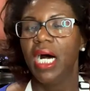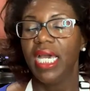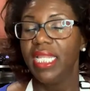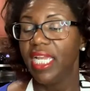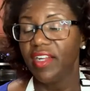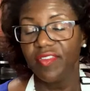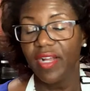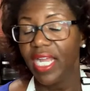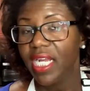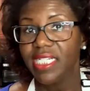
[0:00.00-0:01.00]
Uh, an air
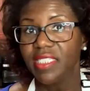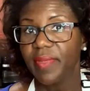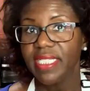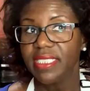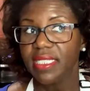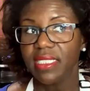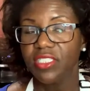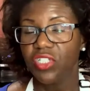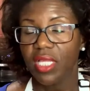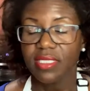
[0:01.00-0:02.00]
fryer is
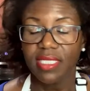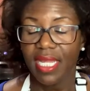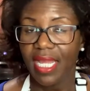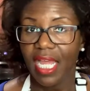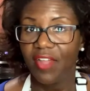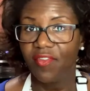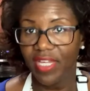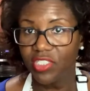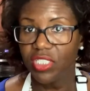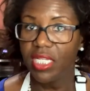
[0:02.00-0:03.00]
basically just like a
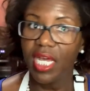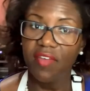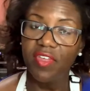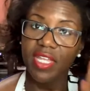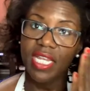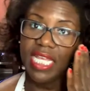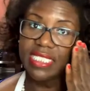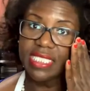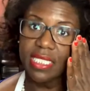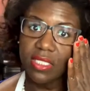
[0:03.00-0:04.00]
convection oven.
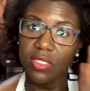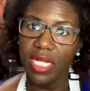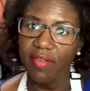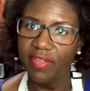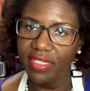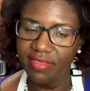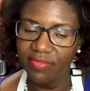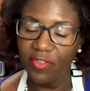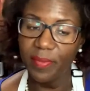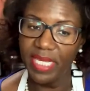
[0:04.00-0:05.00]
It's a little oven
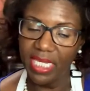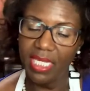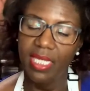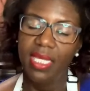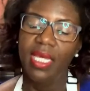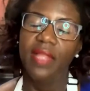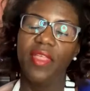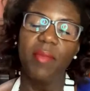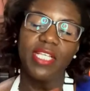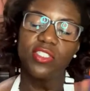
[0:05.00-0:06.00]
for me.
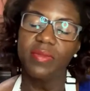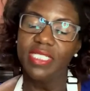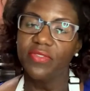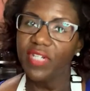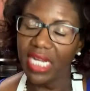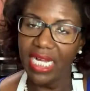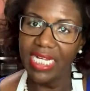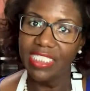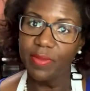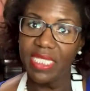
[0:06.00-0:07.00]
They make so many different
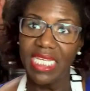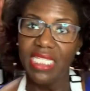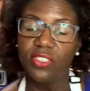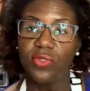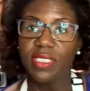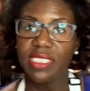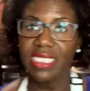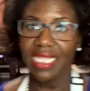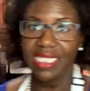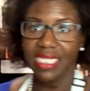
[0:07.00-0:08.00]
kinds, but the heat source
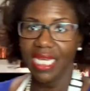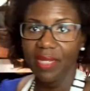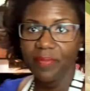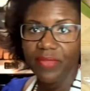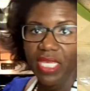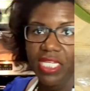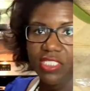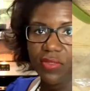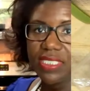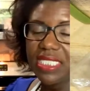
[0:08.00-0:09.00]
is at the top.
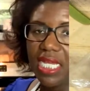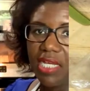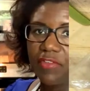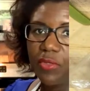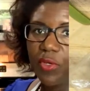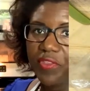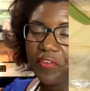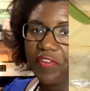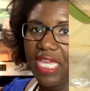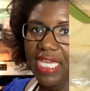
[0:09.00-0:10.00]
So it's an oven with
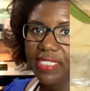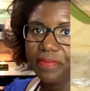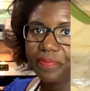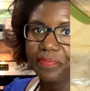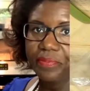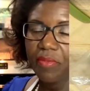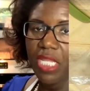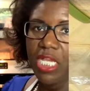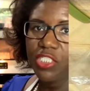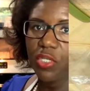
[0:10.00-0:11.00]
a fan
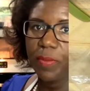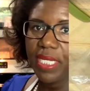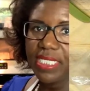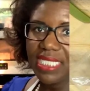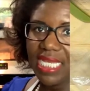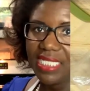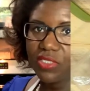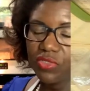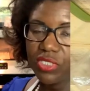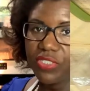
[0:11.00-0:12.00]
so because it
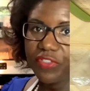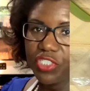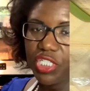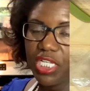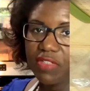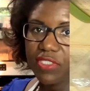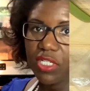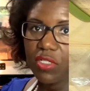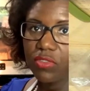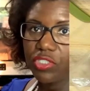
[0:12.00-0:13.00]
has those different shelves,
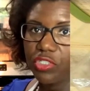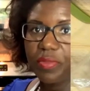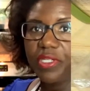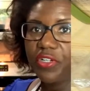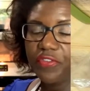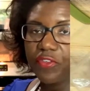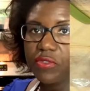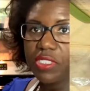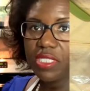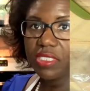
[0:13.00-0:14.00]
the closer you put your
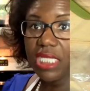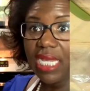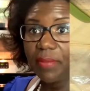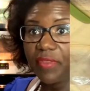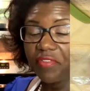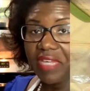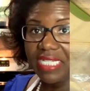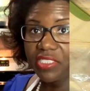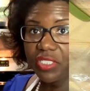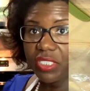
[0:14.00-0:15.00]
food to the top, the
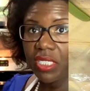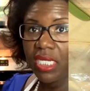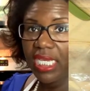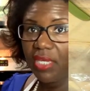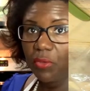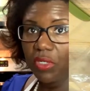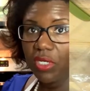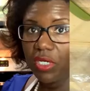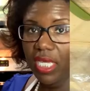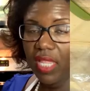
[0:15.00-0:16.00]
faster it will
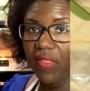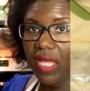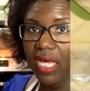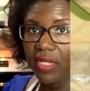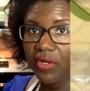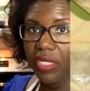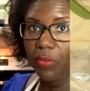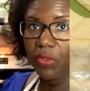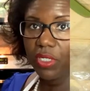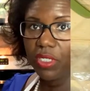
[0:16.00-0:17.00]
cook and the hotter
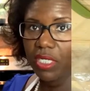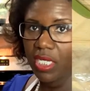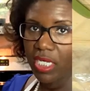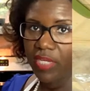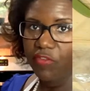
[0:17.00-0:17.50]
it will cook.